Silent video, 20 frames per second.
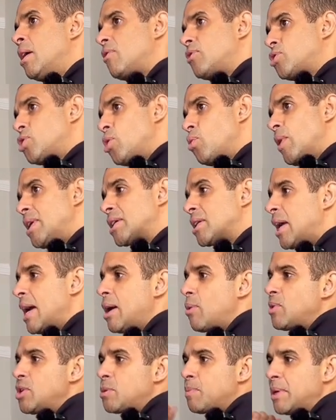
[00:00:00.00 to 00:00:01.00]
two weeks
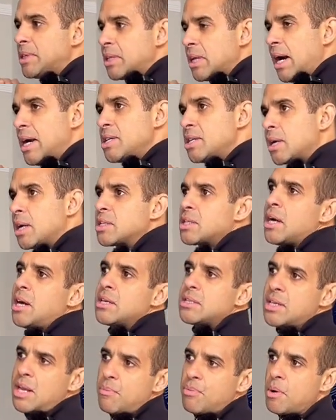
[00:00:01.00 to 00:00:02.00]
later when you speak to the agent, you can say, oh,
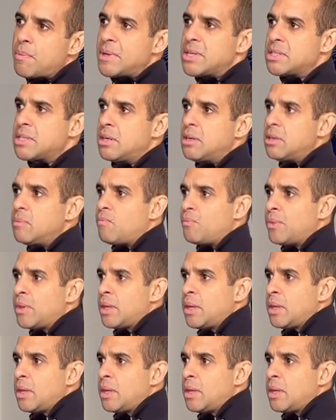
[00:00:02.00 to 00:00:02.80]
I see that property's still on.